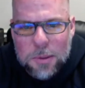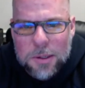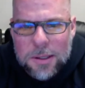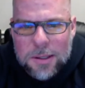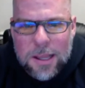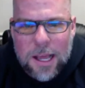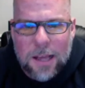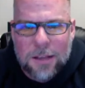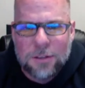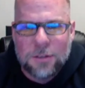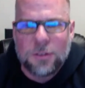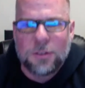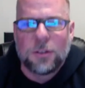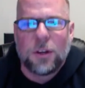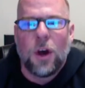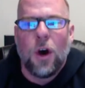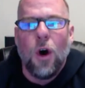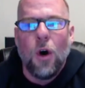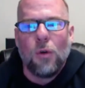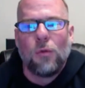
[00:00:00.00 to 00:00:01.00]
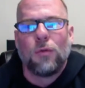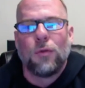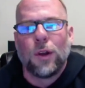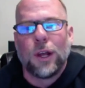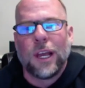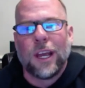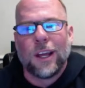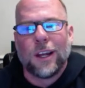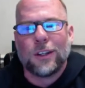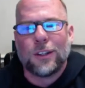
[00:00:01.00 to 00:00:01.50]
but that's
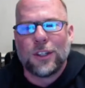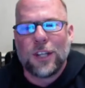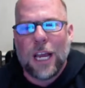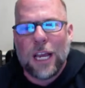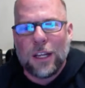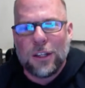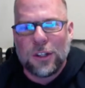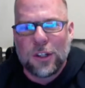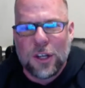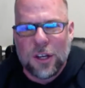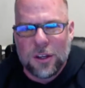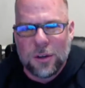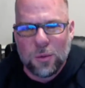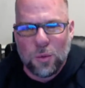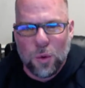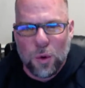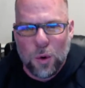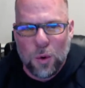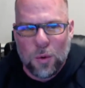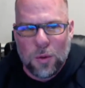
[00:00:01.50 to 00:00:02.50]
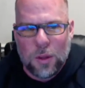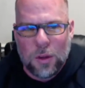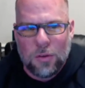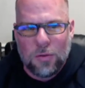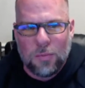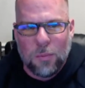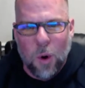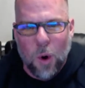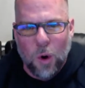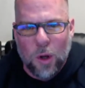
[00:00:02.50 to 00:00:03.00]
hopefully going to change because we're doing
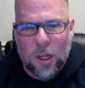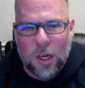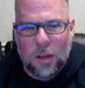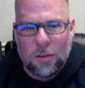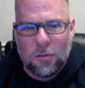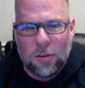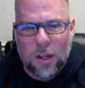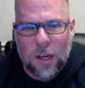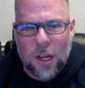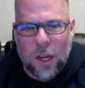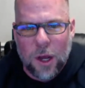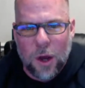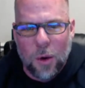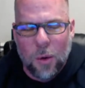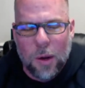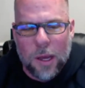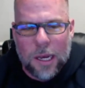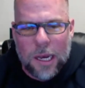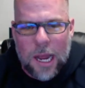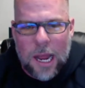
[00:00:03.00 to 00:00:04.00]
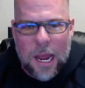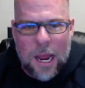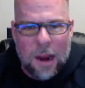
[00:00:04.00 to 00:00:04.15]
this marketing video and